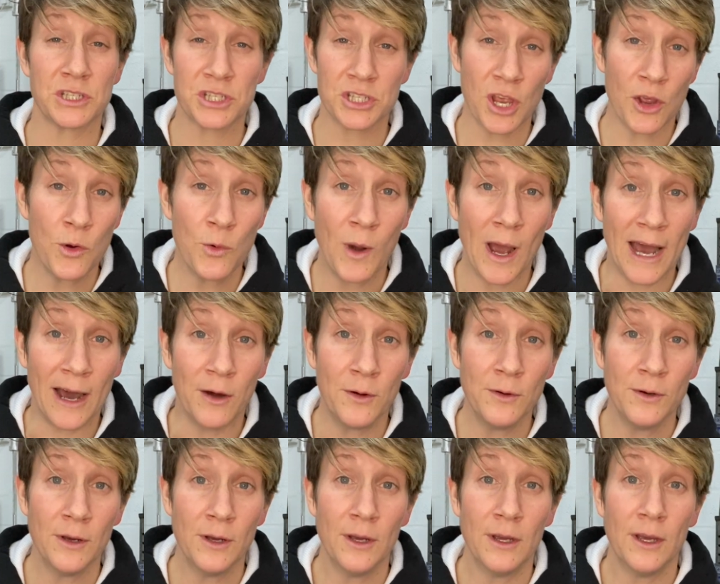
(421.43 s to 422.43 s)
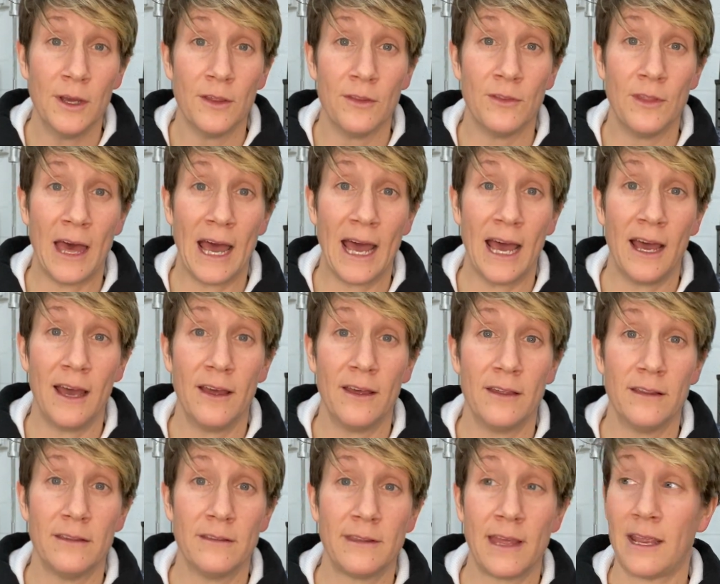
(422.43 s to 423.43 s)
so well that
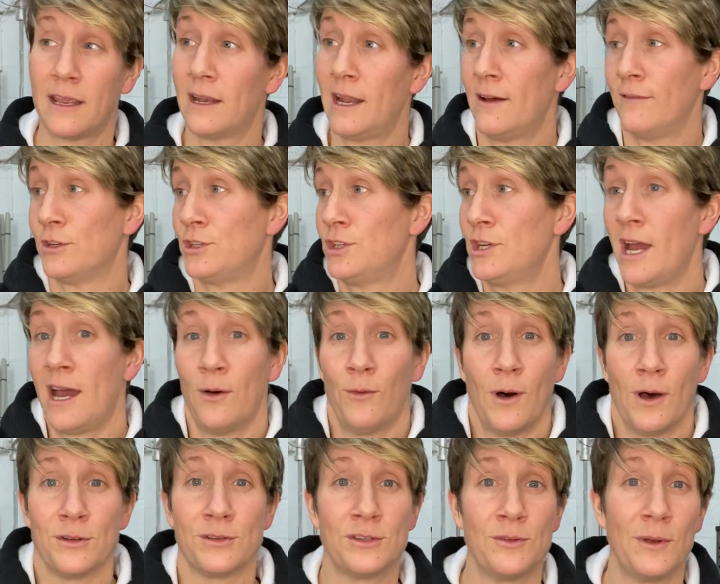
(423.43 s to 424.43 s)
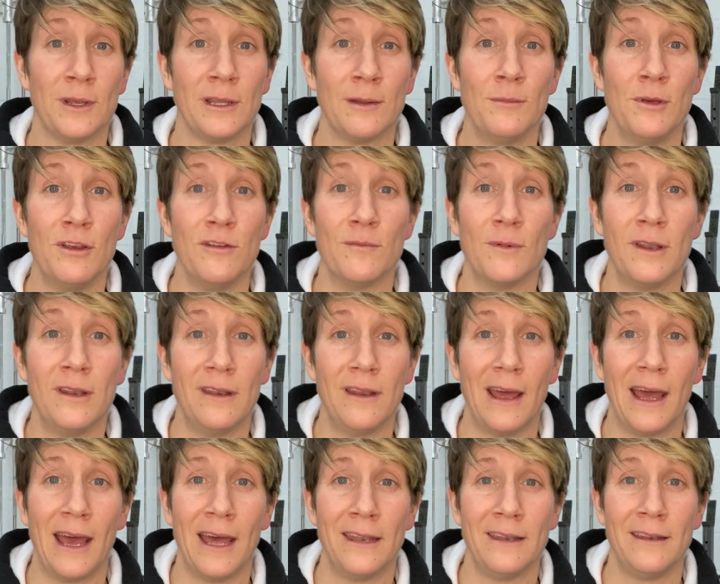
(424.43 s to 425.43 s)
they can have a chat whilst doing the movement
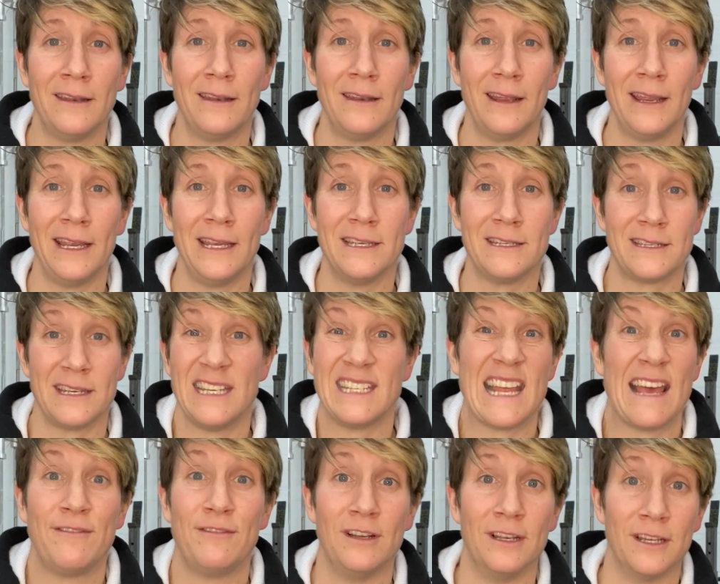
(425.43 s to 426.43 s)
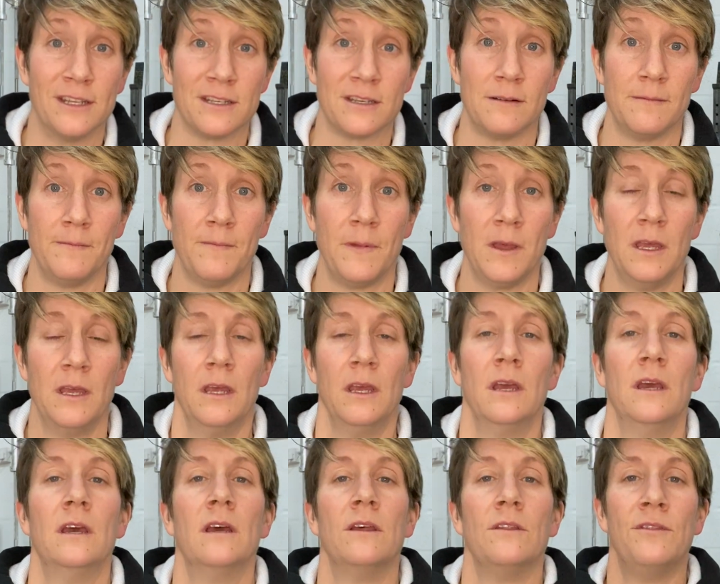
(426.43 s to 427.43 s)
and it's effortless.
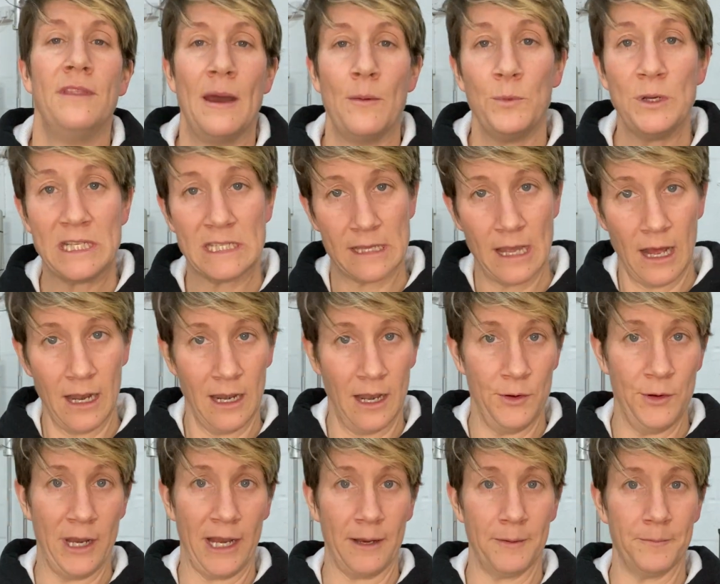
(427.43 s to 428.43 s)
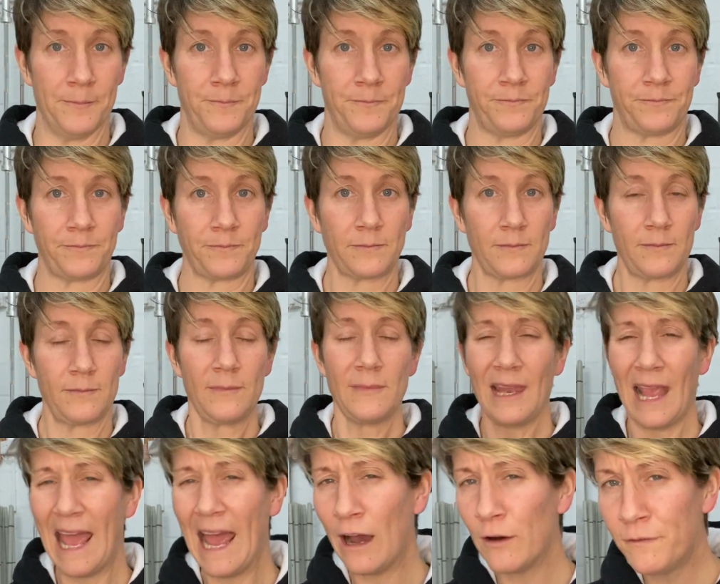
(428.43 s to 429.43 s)
Then we start loading.
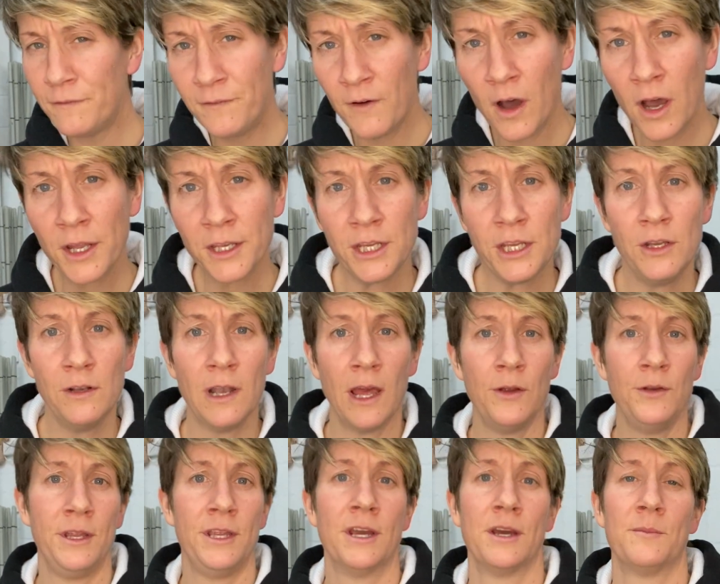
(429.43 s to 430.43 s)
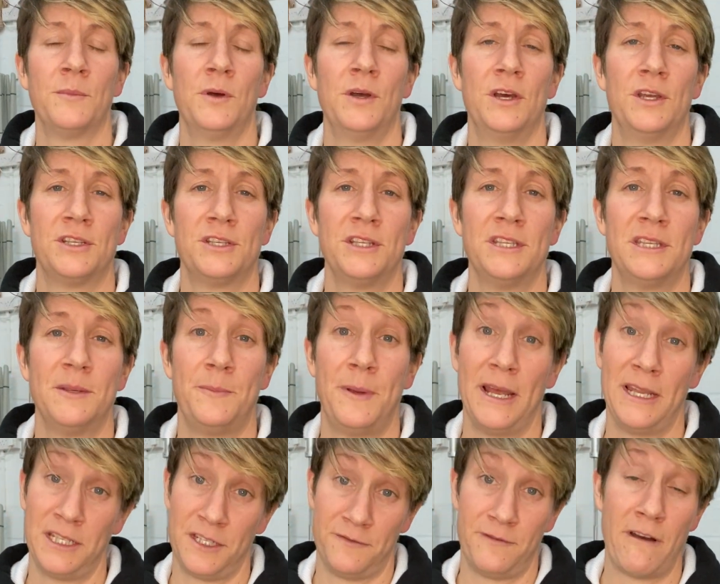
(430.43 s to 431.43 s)
How far do you load a young person
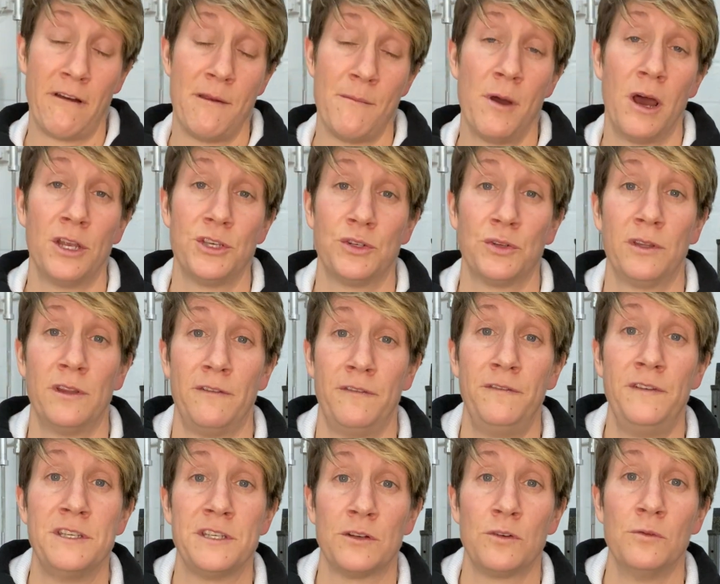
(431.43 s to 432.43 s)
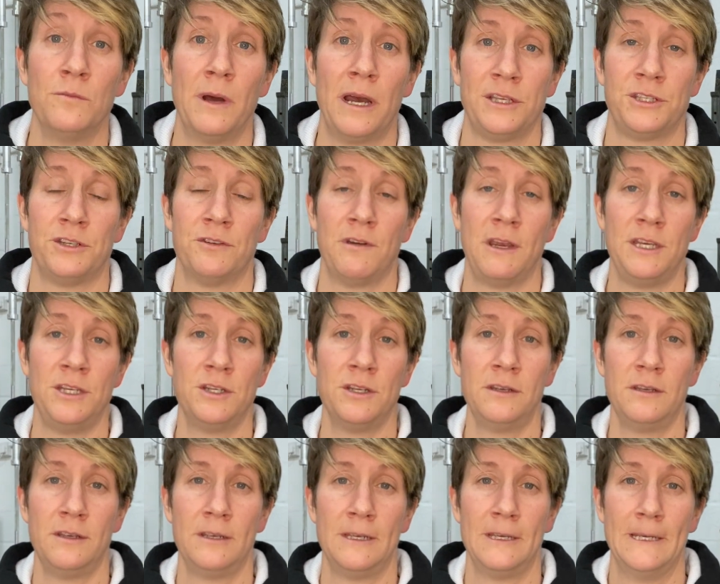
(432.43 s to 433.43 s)
depends very much on their physical
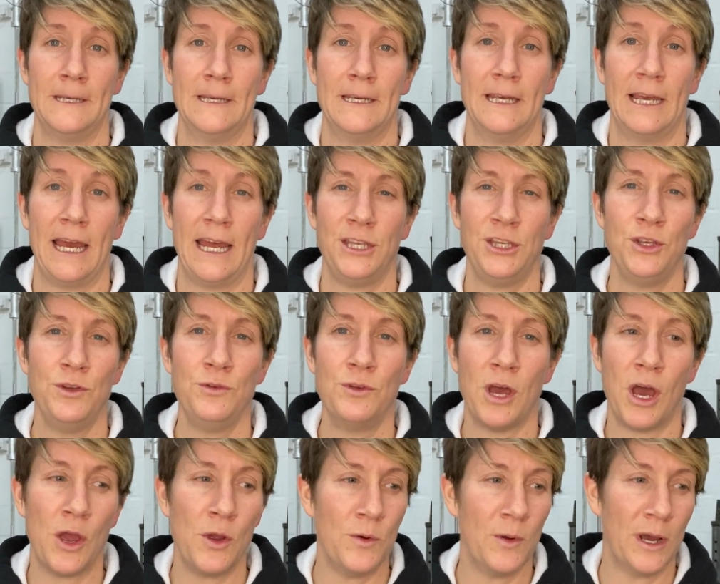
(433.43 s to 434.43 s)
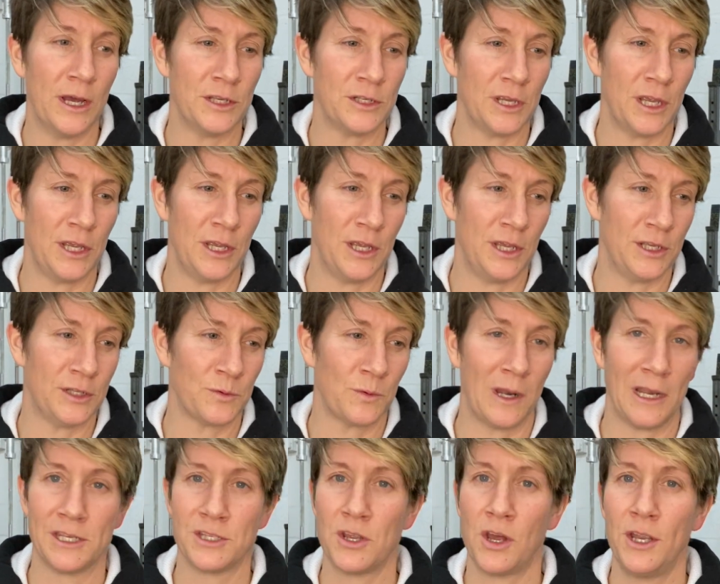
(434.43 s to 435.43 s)
maturation. And you know as
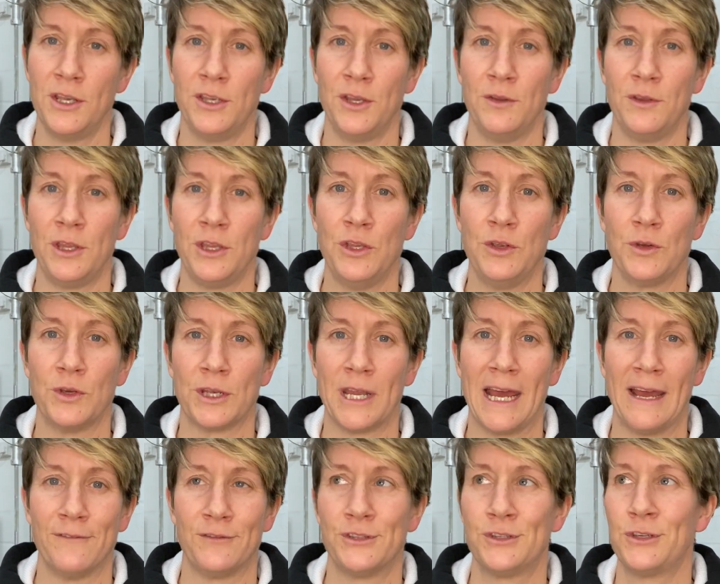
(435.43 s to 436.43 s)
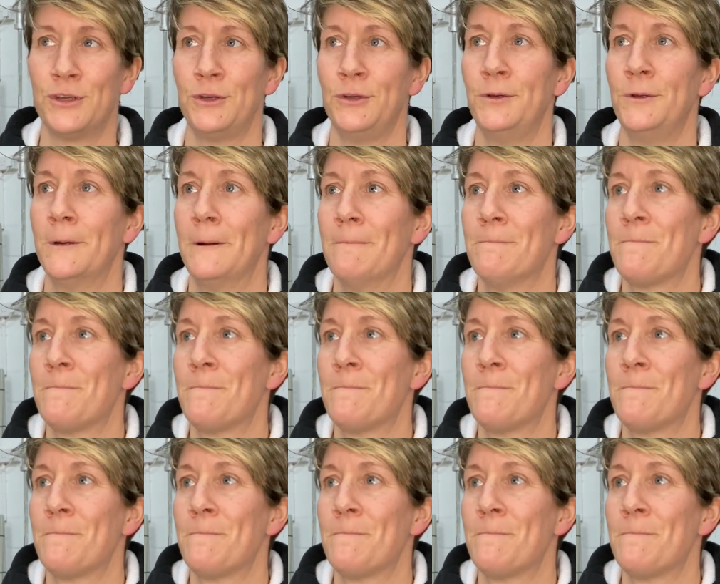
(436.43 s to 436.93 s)
well as I do that you could have 2